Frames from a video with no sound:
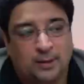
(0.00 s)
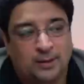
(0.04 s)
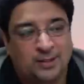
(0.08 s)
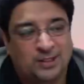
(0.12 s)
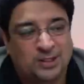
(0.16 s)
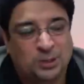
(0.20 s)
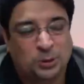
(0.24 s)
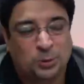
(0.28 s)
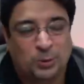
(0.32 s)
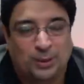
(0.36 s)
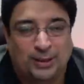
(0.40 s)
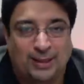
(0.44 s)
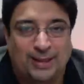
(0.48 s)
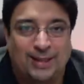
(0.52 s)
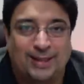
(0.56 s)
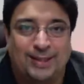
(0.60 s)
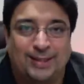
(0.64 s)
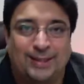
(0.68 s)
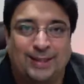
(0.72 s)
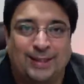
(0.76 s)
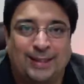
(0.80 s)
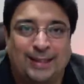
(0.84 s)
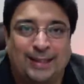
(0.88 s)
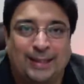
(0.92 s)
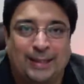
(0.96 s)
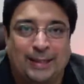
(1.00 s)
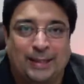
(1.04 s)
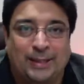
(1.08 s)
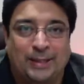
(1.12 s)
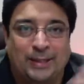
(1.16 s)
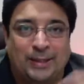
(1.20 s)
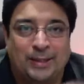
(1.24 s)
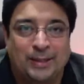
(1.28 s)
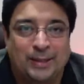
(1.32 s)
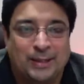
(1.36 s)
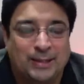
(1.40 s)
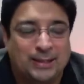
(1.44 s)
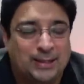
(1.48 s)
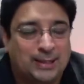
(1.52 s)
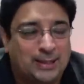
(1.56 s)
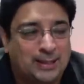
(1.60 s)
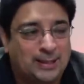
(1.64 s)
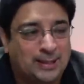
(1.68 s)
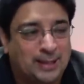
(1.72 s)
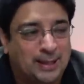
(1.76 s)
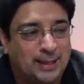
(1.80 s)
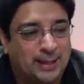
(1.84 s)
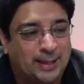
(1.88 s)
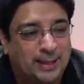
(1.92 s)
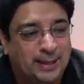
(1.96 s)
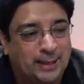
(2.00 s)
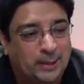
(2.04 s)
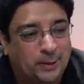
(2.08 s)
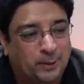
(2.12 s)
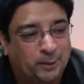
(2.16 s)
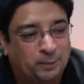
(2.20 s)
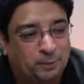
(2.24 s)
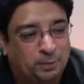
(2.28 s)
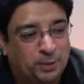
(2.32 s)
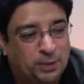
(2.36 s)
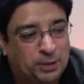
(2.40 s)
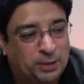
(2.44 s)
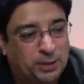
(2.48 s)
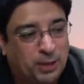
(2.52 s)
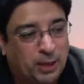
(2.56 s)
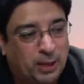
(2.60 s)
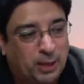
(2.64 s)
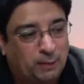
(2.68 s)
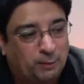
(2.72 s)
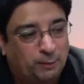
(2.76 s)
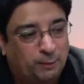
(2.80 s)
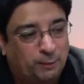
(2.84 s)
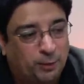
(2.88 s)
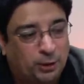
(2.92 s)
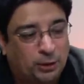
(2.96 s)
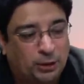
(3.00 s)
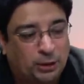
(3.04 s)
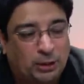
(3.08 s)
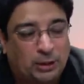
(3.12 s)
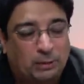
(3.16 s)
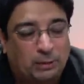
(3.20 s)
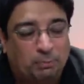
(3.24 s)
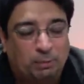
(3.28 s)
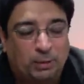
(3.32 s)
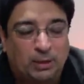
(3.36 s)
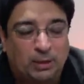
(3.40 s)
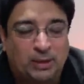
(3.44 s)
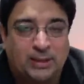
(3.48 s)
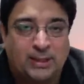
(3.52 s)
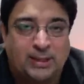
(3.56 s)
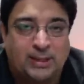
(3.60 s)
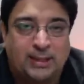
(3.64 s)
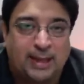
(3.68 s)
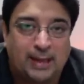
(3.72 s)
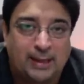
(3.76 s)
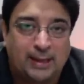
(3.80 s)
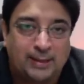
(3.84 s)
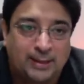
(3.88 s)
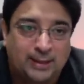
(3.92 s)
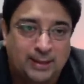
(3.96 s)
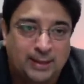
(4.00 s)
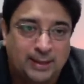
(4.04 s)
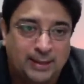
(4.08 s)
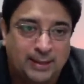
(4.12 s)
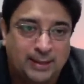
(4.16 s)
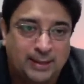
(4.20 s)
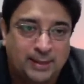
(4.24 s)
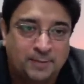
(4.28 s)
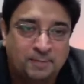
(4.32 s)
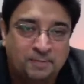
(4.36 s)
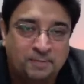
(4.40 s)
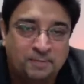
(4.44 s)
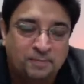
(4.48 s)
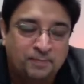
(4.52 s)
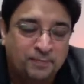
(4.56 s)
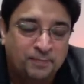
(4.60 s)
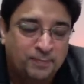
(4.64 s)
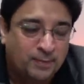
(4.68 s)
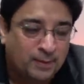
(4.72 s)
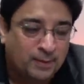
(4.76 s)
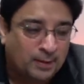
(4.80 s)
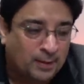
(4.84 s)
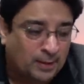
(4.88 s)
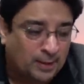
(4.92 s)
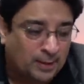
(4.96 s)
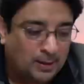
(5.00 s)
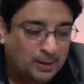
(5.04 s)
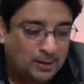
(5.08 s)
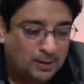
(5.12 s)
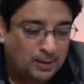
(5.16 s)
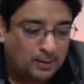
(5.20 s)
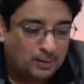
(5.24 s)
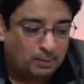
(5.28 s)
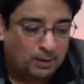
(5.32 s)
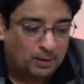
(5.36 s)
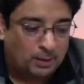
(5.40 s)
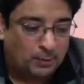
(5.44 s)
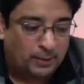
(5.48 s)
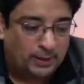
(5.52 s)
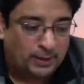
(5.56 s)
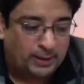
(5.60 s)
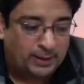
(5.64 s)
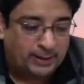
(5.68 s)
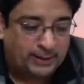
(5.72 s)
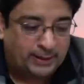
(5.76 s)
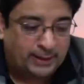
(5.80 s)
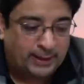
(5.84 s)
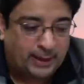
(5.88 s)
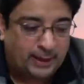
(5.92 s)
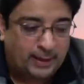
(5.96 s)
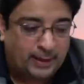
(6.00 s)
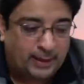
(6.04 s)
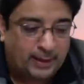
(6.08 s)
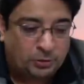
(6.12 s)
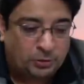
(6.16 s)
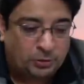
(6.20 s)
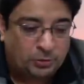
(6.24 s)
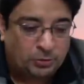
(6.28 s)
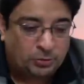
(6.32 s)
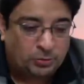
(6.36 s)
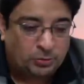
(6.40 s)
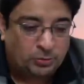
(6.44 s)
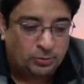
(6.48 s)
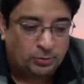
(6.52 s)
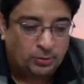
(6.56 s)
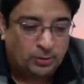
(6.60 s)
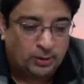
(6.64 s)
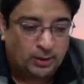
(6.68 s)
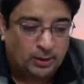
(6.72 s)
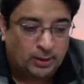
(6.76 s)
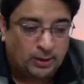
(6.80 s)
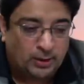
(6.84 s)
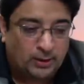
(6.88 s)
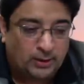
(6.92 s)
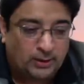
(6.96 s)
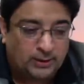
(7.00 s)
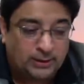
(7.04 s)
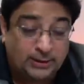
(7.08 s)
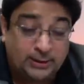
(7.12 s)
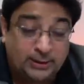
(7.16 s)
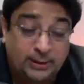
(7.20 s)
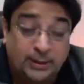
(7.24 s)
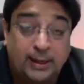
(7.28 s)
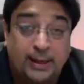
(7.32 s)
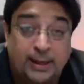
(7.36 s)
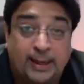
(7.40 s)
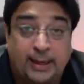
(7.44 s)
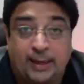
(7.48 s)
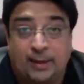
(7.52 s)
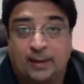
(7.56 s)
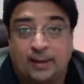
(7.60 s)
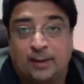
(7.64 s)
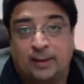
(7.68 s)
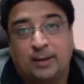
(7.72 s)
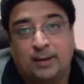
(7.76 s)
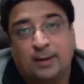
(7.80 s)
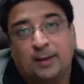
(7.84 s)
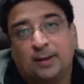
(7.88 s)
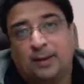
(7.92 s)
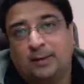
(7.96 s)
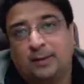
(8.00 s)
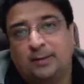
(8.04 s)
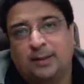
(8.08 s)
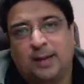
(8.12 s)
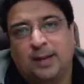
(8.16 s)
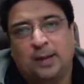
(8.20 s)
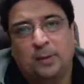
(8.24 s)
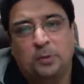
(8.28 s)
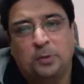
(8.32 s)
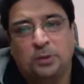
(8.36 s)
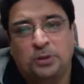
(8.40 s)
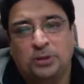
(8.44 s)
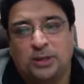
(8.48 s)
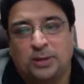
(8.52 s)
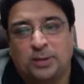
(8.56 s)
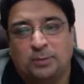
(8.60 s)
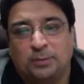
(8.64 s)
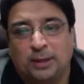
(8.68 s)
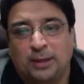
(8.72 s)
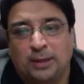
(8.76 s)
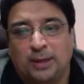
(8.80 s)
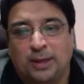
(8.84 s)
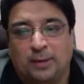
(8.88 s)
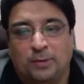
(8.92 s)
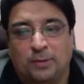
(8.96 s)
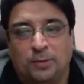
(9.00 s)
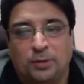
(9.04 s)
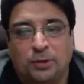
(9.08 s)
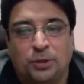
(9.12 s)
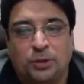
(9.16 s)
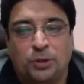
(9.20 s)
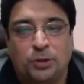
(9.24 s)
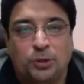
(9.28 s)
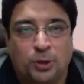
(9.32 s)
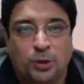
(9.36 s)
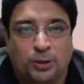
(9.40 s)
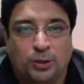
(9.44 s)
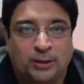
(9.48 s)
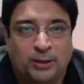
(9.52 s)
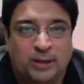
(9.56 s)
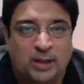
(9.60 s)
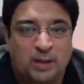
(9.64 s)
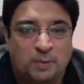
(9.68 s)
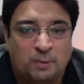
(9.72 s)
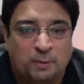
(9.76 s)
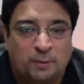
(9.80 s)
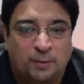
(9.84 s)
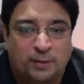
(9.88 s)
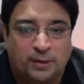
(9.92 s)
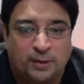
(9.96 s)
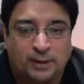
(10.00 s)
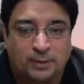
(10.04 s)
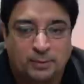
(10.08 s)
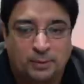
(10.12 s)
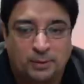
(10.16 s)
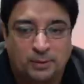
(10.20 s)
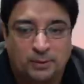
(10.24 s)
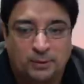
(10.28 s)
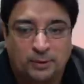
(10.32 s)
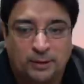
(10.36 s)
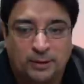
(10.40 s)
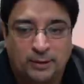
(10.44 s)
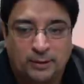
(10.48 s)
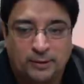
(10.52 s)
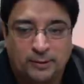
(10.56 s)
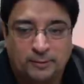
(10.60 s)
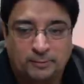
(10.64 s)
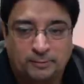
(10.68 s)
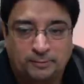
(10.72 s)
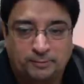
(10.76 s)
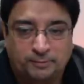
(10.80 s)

sweating in the heat, sizzling heat of Punjab, 40 plus Celsius. But when it came to studying, that was something I was not comfortable with.